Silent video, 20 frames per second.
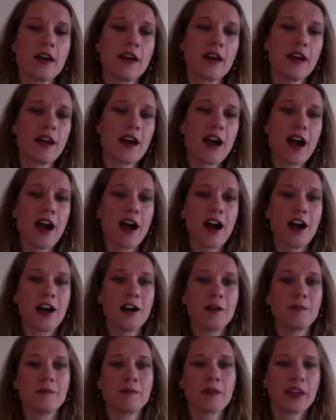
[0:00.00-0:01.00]

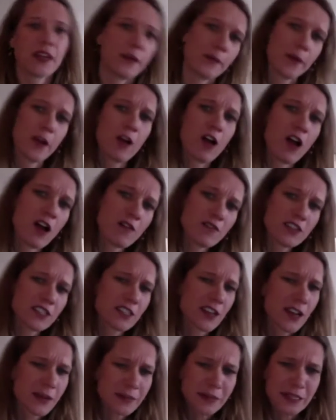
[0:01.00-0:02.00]
Email
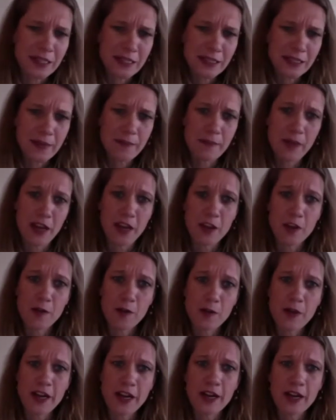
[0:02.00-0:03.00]
oftentimes doesn't make you
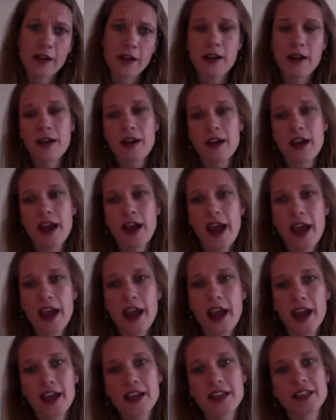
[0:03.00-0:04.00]
money,
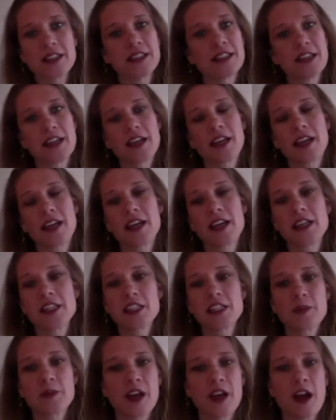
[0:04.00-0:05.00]
and it can
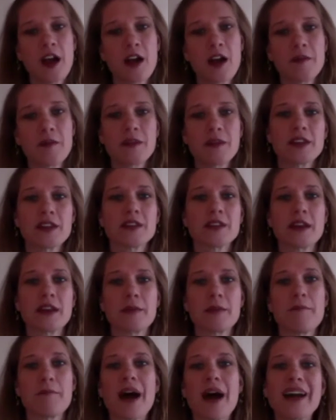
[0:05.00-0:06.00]
just become this
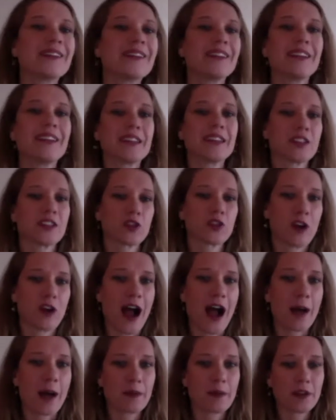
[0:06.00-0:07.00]
mindless
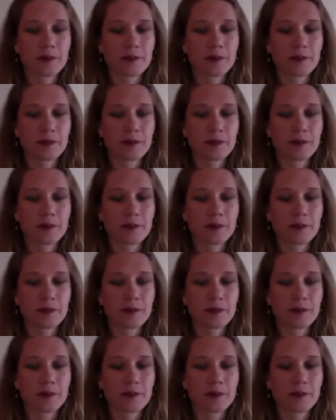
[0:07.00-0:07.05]
trap.